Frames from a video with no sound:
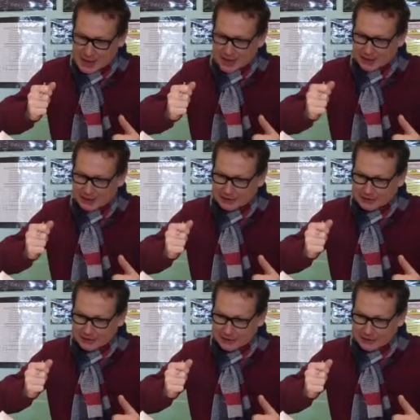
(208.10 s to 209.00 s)
And
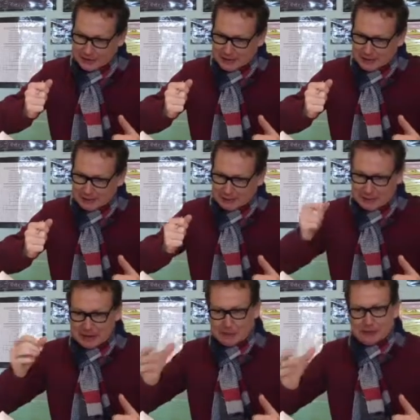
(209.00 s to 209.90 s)
then the
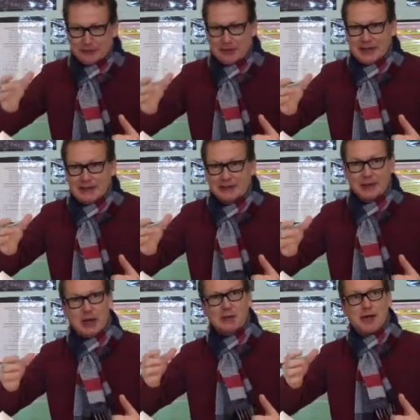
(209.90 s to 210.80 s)
big question
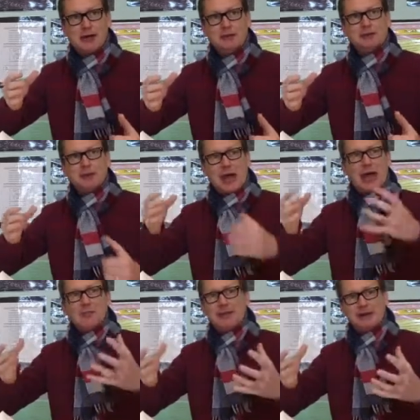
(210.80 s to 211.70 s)
is, okay, so
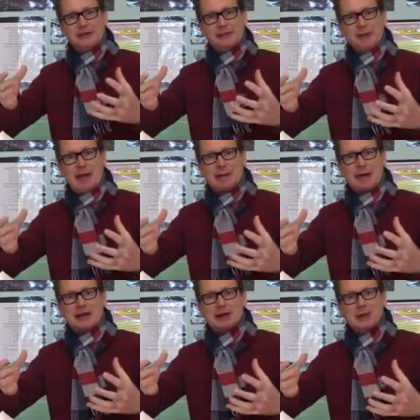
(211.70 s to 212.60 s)
how big has this
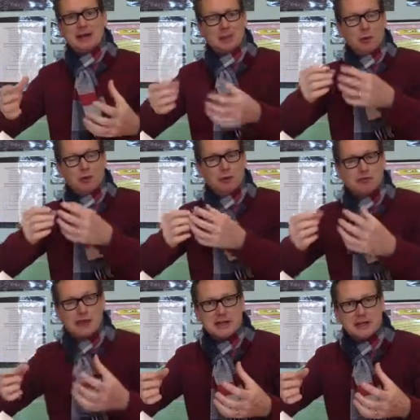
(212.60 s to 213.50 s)
Pac-Man got to be? What's the
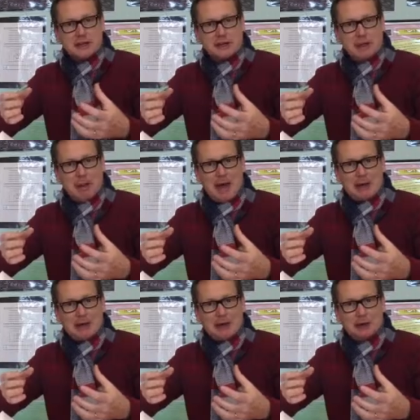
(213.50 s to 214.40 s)
radius of the
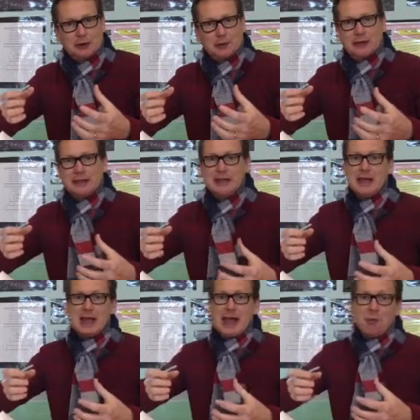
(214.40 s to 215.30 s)
Pac-Man got to be?
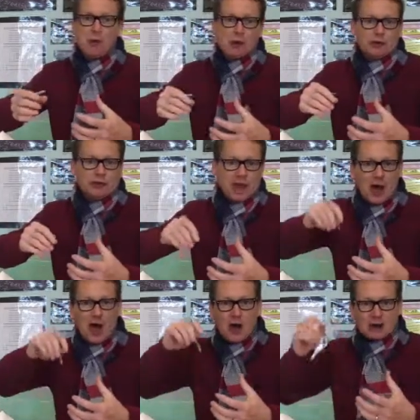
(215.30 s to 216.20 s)
And what's the
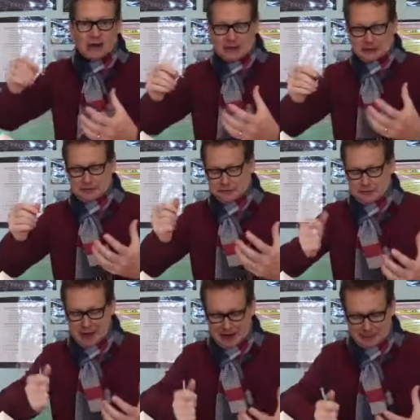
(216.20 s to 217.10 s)
arc length of the
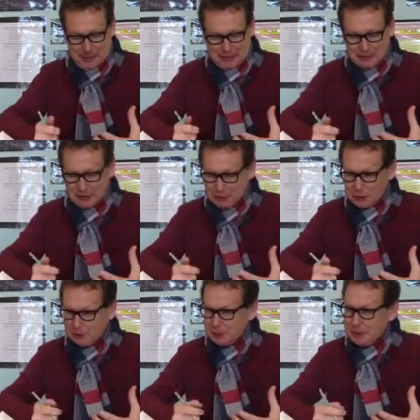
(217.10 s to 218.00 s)
Pac-Man
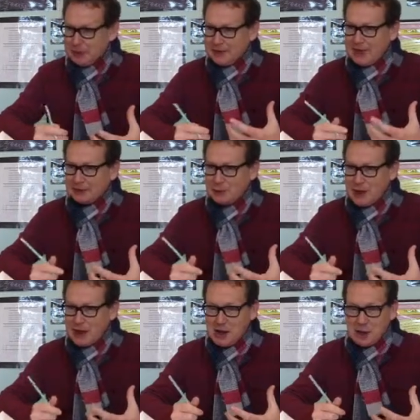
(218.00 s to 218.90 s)
got to be? And that's
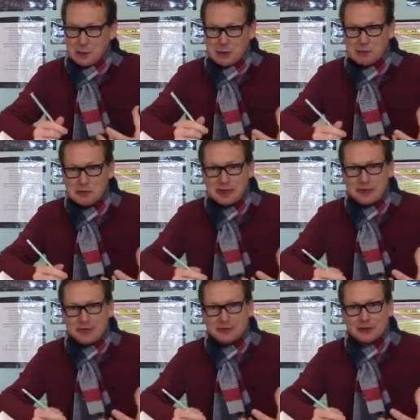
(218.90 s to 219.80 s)
where we really
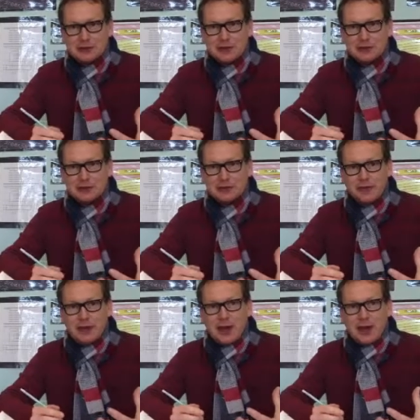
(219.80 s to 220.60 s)
get to the crunch.